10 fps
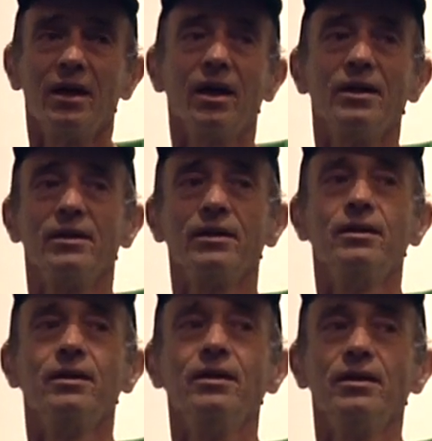I think
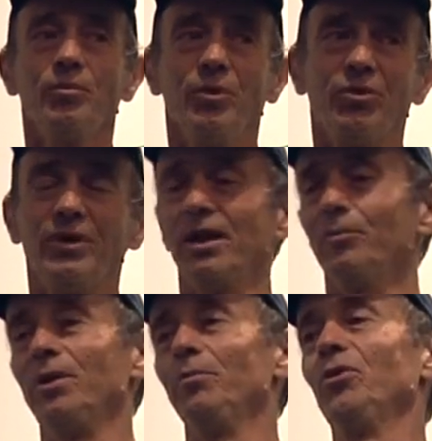
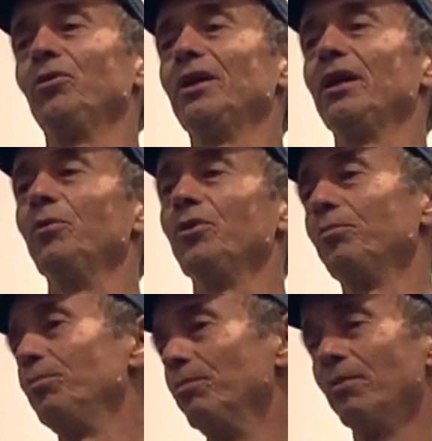the museum is,
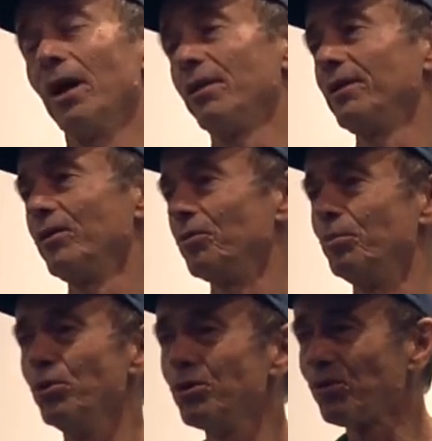I think it's
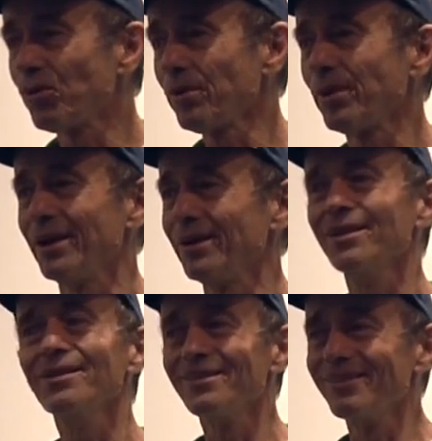beautiful, and
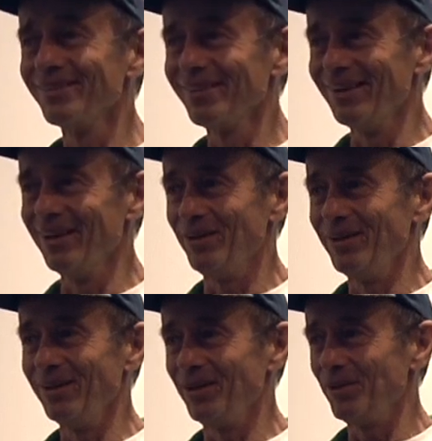it
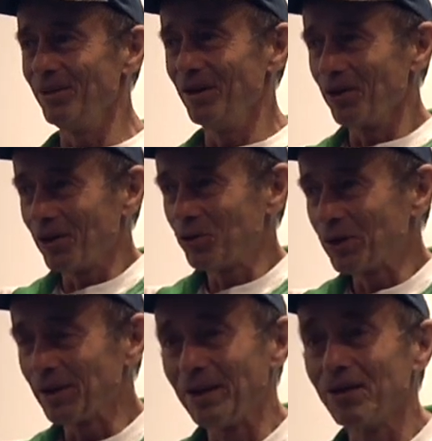on a
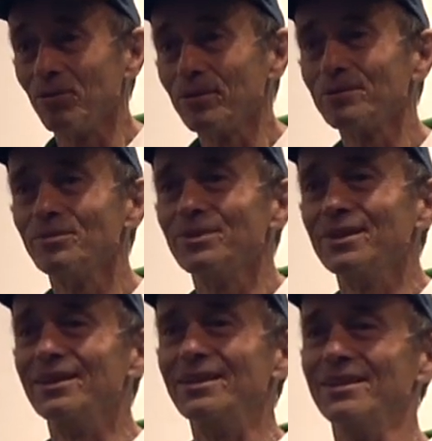certain level,
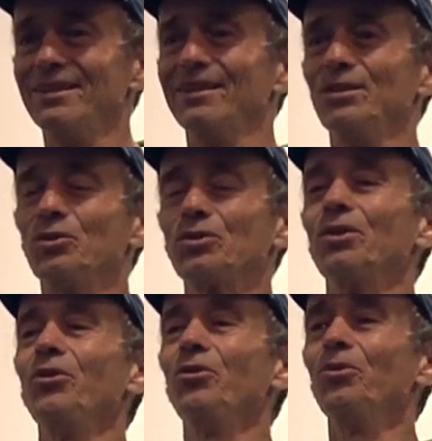it's
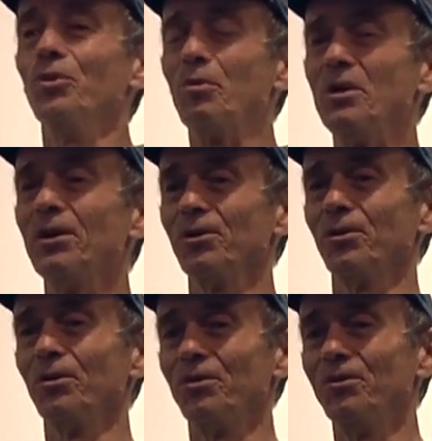going to
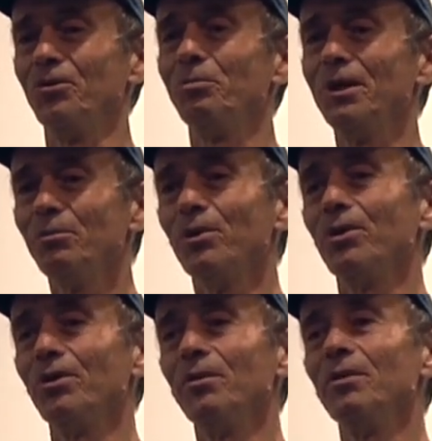appeal to
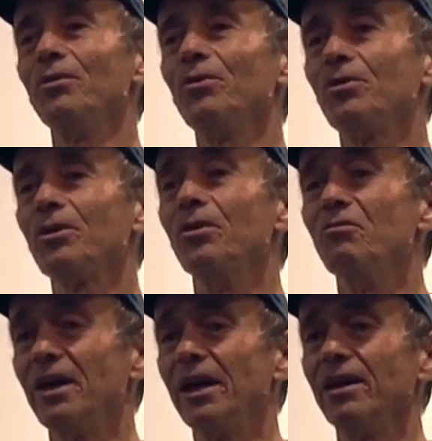people, to
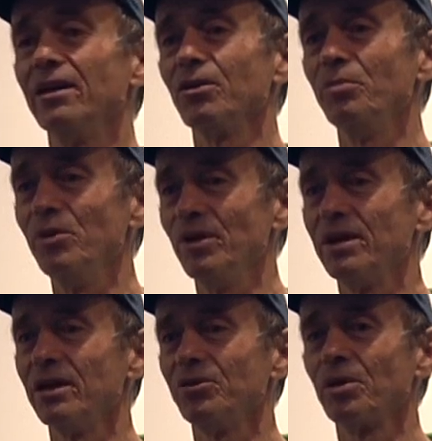convey and
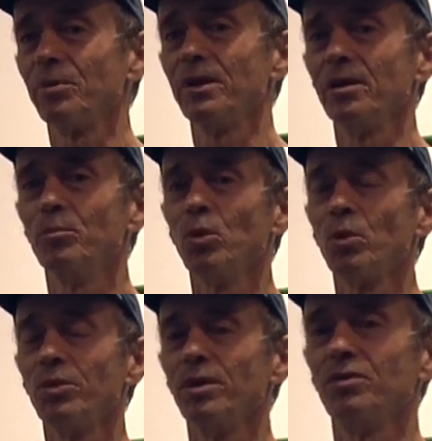communicate something important.